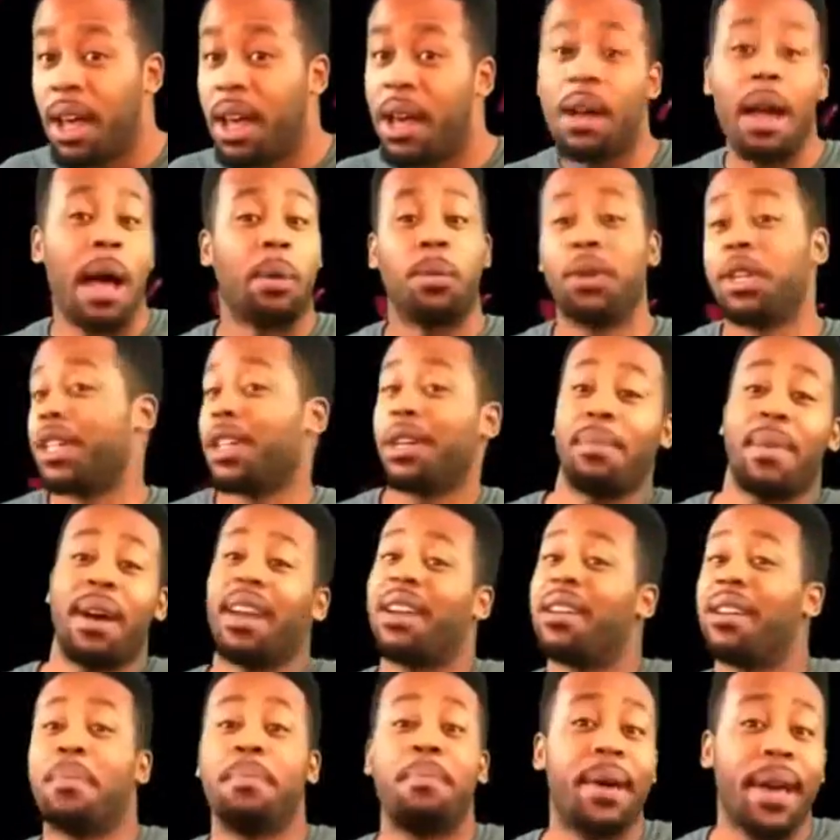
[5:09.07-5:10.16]
I wish everybody
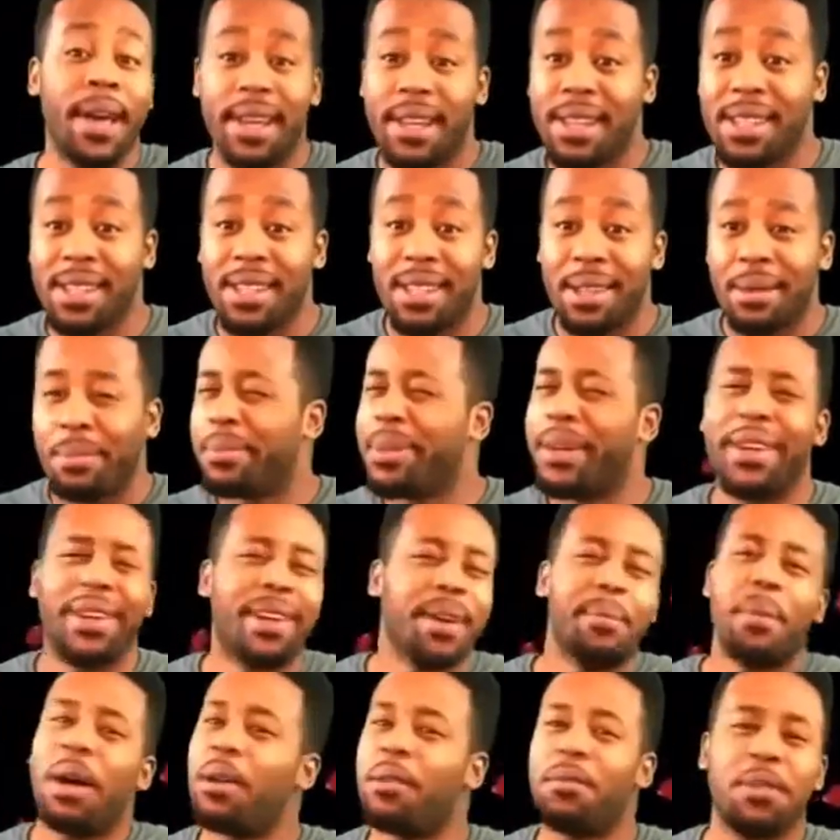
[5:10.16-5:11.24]
the best. But
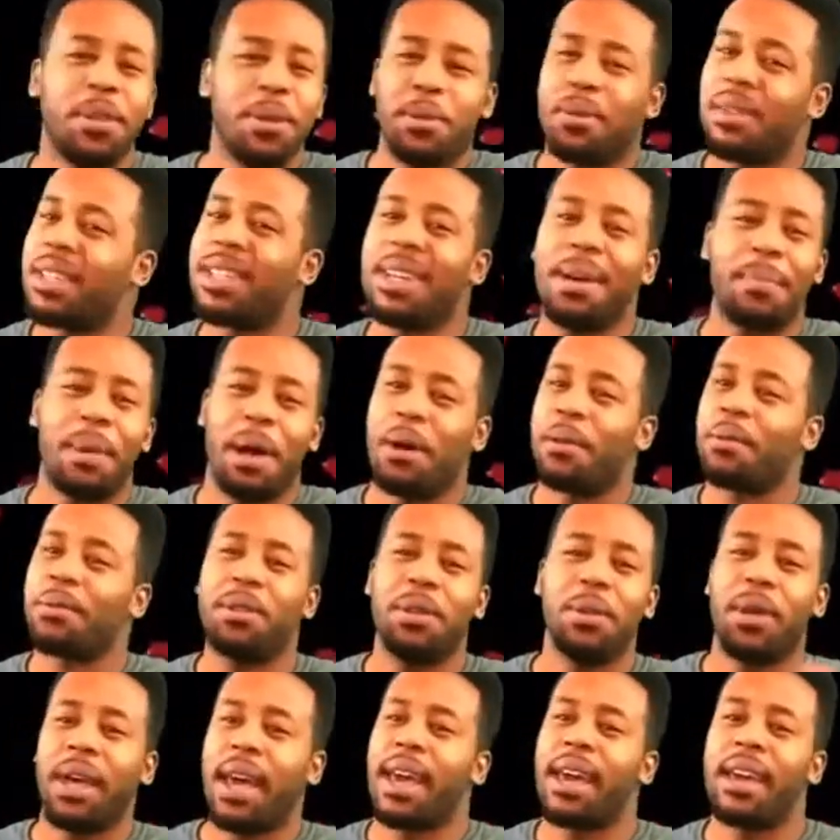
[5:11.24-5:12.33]
come on, you
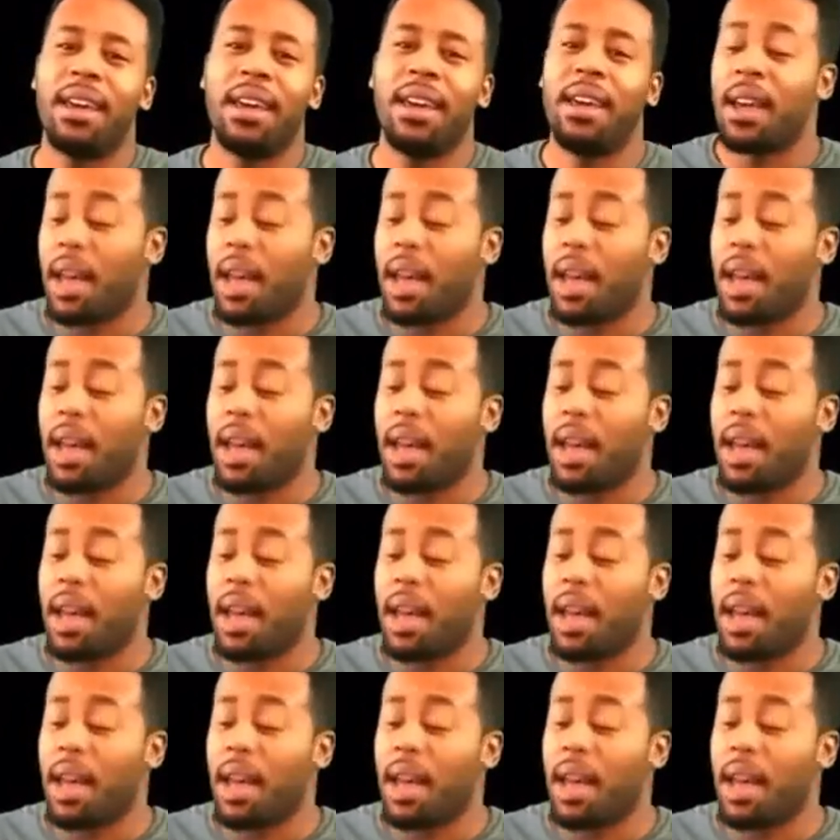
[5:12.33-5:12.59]
can't.